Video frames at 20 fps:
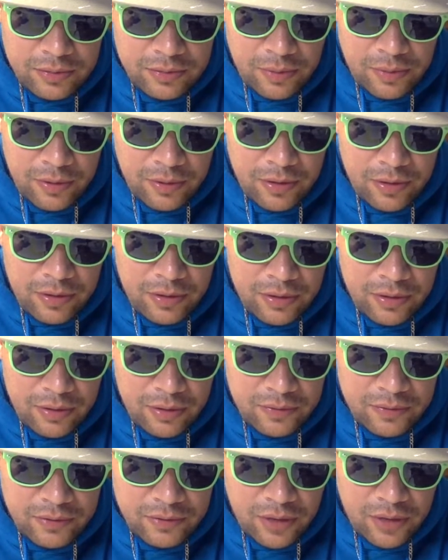spoken
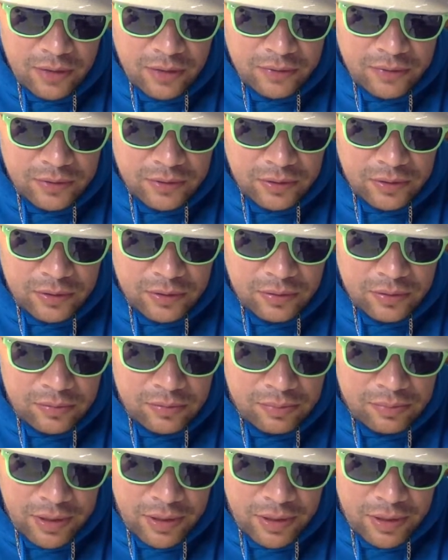of soft saloon.